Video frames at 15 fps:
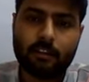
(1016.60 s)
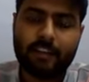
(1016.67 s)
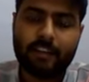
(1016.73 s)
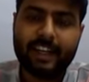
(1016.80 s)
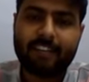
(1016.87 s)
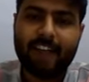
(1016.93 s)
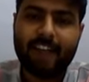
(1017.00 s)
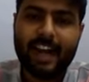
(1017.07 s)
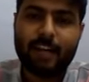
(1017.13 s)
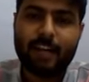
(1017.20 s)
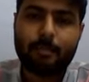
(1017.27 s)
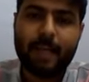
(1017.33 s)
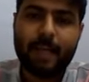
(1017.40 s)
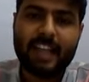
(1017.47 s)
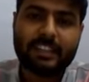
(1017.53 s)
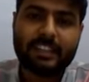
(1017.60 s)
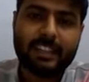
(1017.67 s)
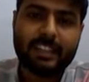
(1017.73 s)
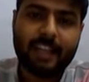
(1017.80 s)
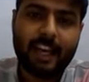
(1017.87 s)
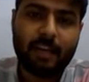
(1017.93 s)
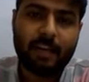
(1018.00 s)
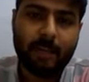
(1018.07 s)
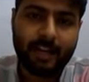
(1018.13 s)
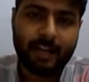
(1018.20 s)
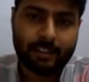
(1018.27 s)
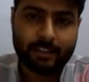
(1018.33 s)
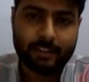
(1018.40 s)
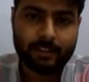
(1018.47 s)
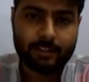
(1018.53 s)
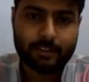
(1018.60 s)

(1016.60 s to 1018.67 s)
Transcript: We divide basic element